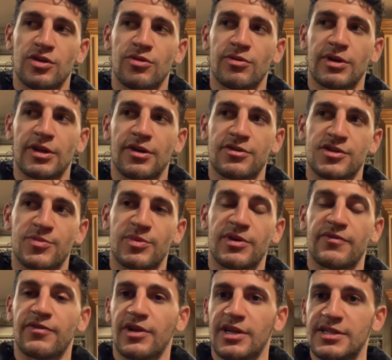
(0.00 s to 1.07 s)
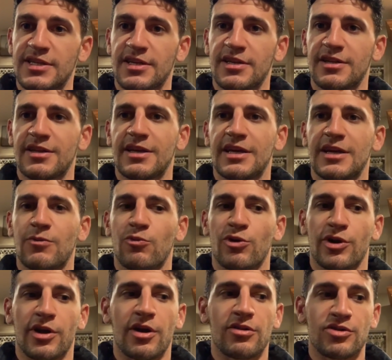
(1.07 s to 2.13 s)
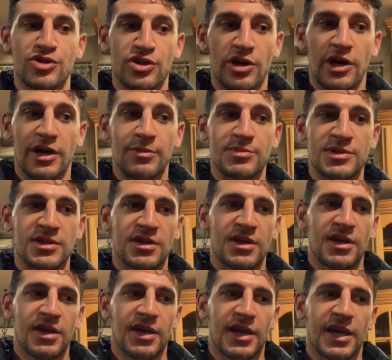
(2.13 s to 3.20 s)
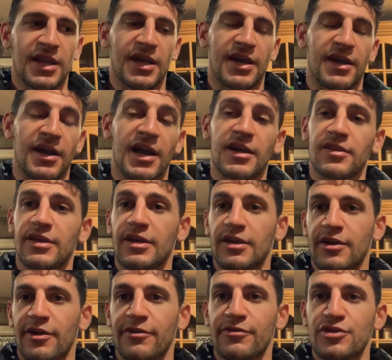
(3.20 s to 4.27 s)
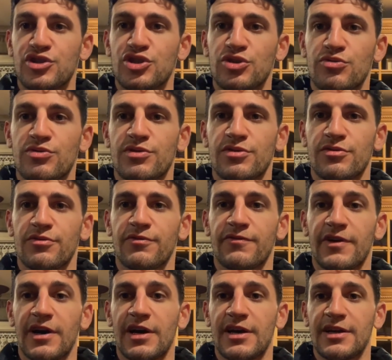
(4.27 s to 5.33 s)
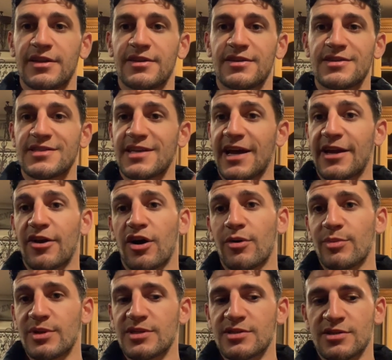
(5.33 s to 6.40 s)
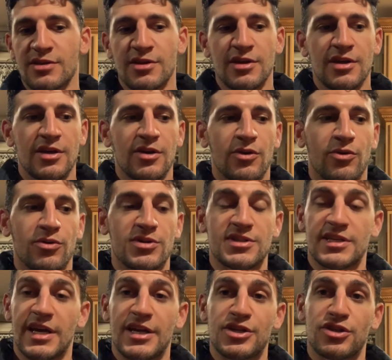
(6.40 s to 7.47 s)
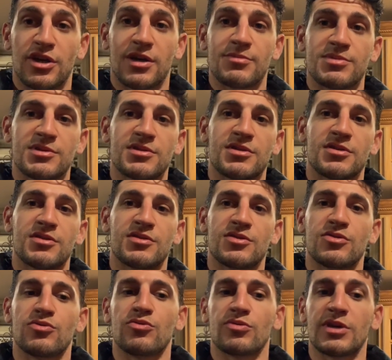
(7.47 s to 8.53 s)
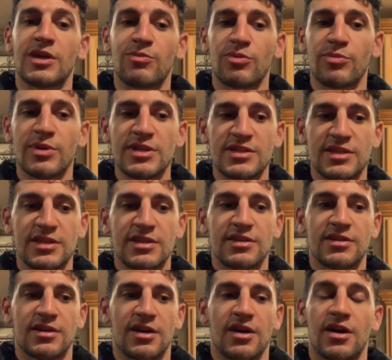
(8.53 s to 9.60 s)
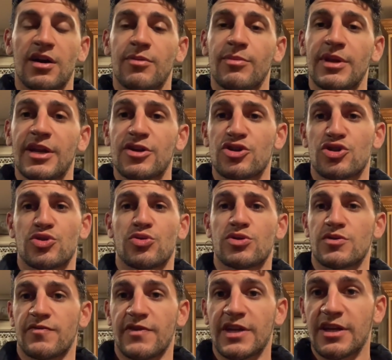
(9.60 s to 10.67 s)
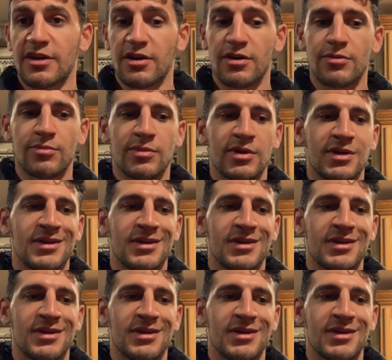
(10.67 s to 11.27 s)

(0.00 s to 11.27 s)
you can also be a flight attendant and work other jobs. And I highly encourage you to find side hobbies or side jobs to keep you busy, an extra source of income,